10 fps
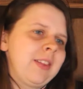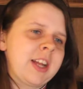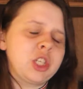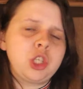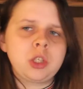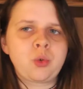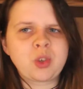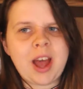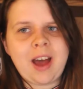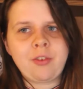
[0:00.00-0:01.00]
They're just useful
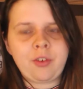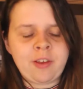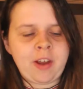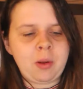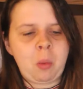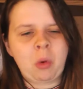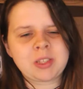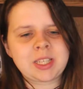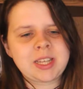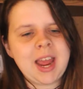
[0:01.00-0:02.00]
to have if anyone
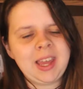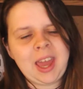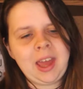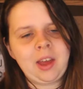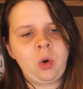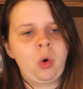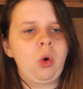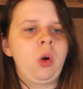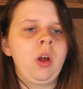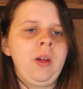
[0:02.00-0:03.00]
wants to take it or